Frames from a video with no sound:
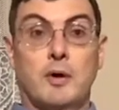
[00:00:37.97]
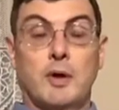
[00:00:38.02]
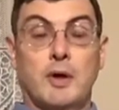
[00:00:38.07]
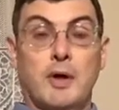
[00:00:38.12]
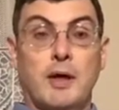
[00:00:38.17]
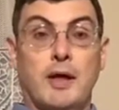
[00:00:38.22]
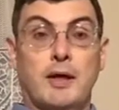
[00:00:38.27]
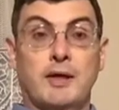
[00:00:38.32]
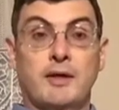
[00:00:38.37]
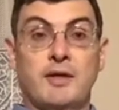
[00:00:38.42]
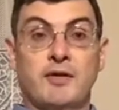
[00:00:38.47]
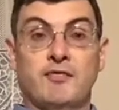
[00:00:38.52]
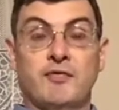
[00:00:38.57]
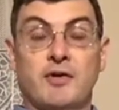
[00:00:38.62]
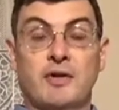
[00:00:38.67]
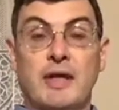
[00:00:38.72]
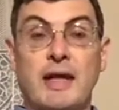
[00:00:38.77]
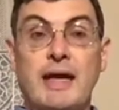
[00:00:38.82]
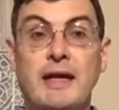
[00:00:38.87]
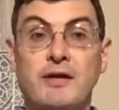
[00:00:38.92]
at a different
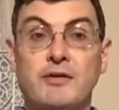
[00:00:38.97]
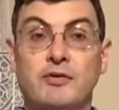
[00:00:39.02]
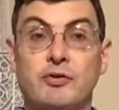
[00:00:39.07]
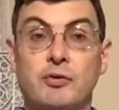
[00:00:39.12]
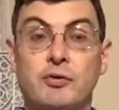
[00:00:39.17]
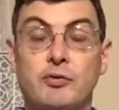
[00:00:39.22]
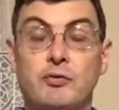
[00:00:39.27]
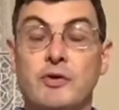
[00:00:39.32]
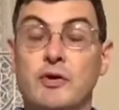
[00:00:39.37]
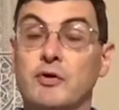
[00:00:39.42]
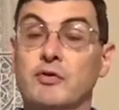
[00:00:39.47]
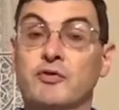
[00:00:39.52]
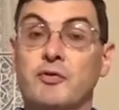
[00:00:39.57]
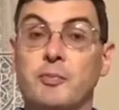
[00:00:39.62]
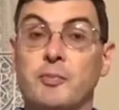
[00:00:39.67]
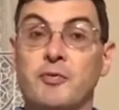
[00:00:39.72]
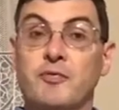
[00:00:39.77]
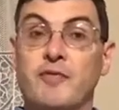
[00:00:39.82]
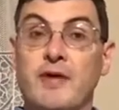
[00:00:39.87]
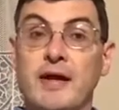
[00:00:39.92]
latitude, there's a
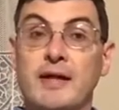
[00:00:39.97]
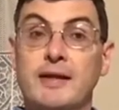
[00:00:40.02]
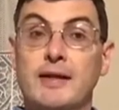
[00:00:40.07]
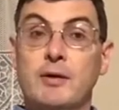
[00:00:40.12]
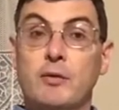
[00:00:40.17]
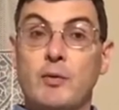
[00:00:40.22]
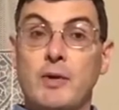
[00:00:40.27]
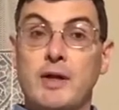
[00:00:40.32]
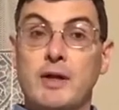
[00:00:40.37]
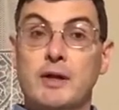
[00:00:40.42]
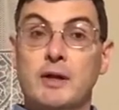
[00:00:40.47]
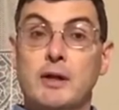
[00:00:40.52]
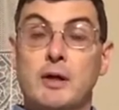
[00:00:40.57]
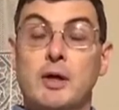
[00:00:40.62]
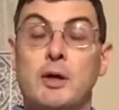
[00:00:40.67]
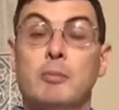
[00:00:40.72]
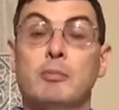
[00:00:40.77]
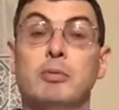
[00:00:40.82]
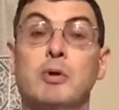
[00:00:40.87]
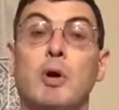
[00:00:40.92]
prevailing wind
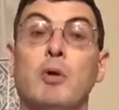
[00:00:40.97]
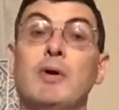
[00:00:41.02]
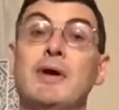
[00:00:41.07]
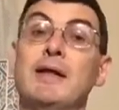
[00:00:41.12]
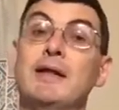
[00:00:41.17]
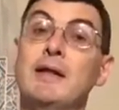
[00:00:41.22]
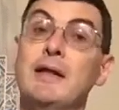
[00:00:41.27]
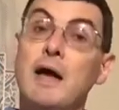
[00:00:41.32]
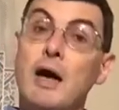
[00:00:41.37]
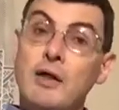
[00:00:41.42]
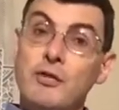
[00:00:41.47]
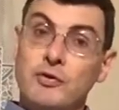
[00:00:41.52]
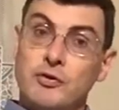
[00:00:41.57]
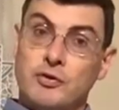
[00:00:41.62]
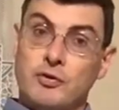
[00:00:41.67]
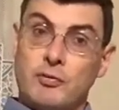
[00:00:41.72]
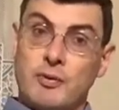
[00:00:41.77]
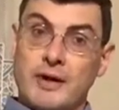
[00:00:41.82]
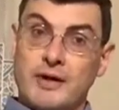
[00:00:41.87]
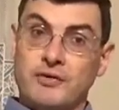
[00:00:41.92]
blowing in the other
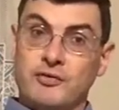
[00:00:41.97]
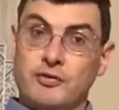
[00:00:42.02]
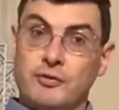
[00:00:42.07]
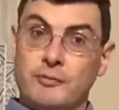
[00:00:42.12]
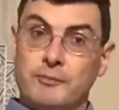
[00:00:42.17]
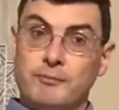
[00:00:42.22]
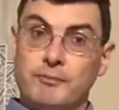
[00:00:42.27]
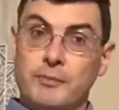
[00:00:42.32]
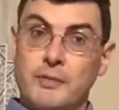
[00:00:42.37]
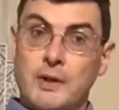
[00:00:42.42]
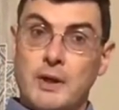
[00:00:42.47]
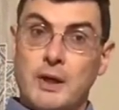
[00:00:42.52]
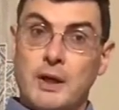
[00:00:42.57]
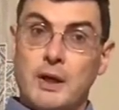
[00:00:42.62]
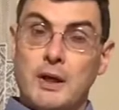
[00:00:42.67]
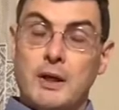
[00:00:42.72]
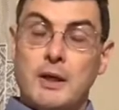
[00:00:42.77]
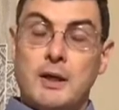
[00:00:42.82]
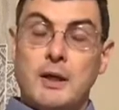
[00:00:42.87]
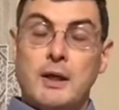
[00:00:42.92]
direction.
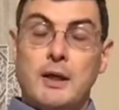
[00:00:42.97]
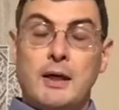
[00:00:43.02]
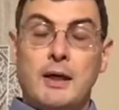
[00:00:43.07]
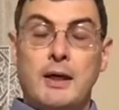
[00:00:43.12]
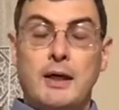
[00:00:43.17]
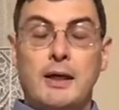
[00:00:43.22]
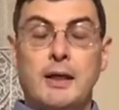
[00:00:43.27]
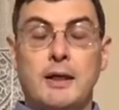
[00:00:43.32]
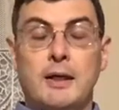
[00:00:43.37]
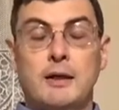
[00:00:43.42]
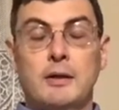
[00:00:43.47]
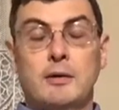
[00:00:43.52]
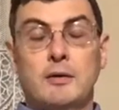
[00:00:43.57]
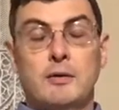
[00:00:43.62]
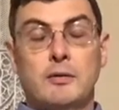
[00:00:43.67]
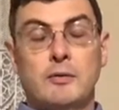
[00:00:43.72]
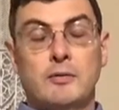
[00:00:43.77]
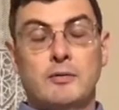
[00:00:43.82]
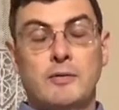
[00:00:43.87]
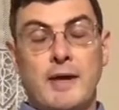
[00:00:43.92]
And
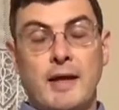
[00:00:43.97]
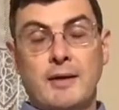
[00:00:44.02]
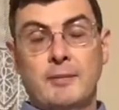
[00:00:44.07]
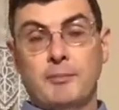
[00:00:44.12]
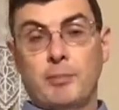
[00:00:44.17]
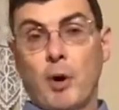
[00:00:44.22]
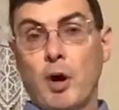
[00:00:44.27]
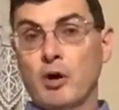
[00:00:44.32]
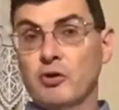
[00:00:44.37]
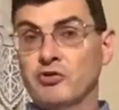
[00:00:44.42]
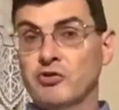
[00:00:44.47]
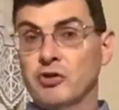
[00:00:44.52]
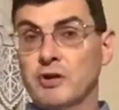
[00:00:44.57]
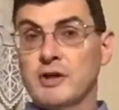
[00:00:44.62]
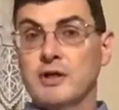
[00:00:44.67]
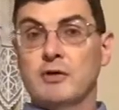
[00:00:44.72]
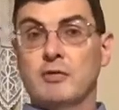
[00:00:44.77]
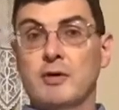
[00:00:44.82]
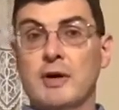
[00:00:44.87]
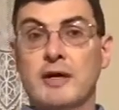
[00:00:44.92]
that partially
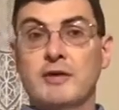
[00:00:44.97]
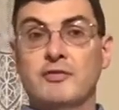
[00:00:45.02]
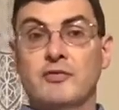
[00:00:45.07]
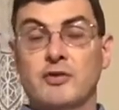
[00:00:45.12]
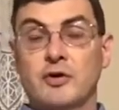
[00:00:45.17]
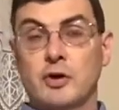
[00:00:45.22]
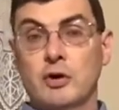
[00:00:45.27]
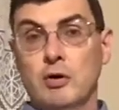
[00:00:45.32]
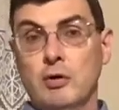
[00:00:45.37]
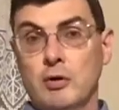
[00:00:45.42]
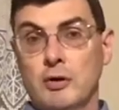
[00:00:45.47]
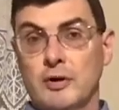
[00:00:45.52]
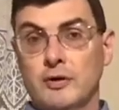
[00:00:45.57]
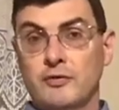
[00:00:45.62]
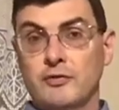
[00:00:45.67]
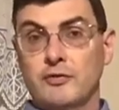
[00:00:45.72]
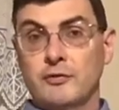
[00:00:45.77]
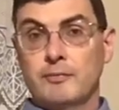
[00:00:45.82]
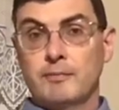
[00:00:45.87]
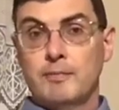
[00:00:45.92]
creates the
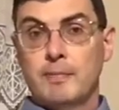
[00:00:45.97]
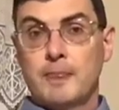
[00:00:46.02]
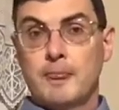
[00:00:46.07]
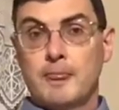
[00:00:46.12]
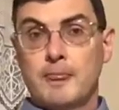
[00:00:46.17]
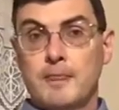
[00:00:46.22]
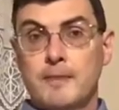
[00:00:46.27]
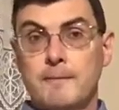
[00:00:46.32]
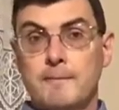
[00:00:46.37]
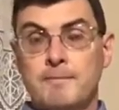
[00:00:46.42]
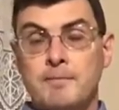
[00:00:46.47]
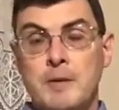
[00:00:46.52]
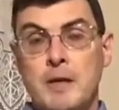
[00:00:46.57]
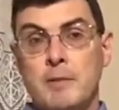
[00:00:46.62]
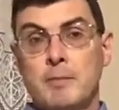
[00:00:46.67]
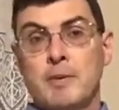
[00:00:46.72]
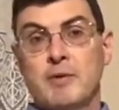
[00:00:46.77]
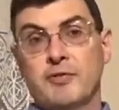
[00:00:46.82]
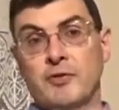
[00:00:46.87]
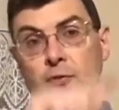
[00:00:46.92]
currents.
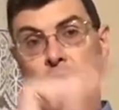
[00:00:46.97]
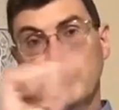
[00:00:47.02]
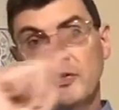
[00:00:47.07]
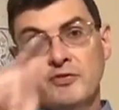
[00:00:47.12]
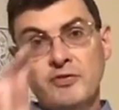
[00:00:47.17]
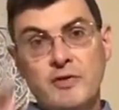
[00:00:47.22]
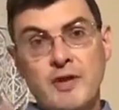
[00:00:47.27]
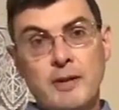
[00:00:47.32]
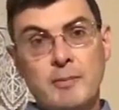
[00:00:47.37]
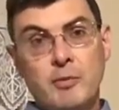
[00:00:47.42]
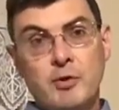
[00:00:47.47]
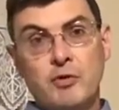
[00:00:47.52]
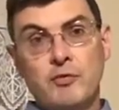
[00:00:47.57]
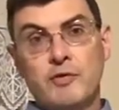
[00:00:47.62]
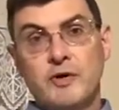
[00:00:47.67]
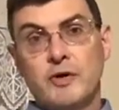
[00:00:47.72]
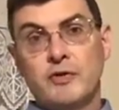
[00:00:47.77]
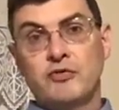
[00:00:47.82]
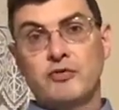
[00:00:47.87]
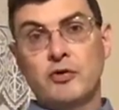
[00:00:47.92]
But the reason they move in
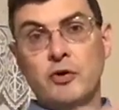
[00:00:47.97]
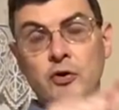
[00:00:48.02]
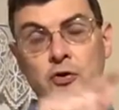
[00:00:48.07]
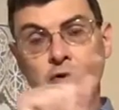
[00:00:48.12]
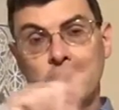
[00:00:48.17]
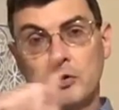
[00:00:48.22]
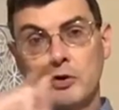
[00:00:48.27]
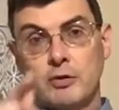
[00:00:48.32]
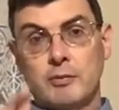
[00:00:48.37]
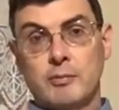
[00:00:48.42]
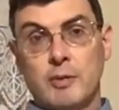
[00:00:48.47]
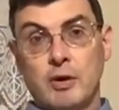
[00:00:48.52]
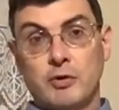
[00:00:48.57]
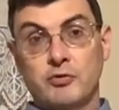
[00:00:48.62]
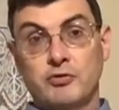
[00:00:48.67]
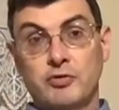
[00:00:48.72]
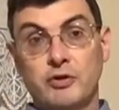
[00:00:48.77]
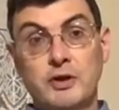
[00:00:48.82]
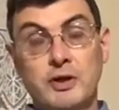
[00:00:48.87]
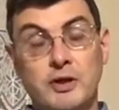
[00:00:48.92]
a circular
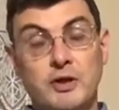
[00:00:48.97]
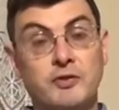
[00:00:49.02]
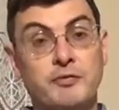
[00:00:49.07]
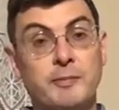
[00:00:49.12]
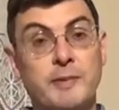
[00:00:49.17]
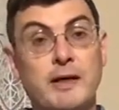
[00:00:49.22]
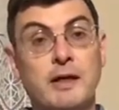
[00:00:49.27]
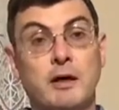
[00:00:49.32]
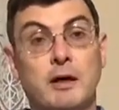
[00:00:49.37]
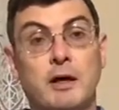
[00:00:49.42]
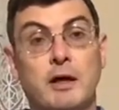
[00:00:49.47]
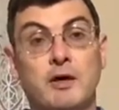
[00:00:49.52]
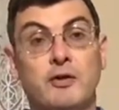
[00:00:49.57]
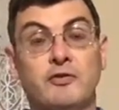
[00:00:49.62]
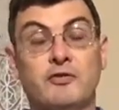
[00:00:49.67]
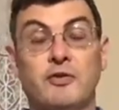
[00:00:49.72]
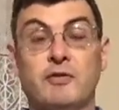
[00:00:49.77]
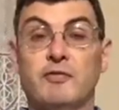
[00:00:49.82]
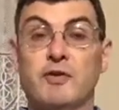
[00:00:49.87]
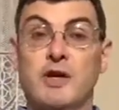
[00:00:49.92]
motion is because
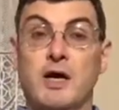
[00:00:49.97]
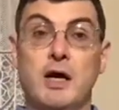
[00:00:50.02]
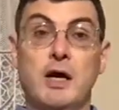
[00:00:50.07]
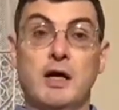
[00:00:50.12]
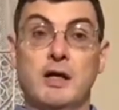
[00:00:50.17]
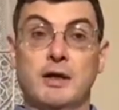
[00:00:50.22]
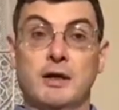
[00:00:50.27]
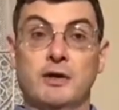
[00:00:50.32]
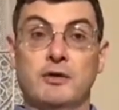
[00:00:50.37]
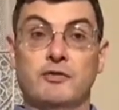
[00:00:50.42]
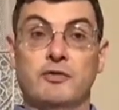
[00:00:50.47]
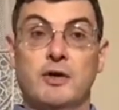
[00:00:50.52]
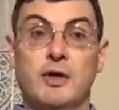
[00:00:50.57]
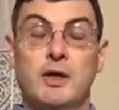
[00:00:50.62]
of the continents.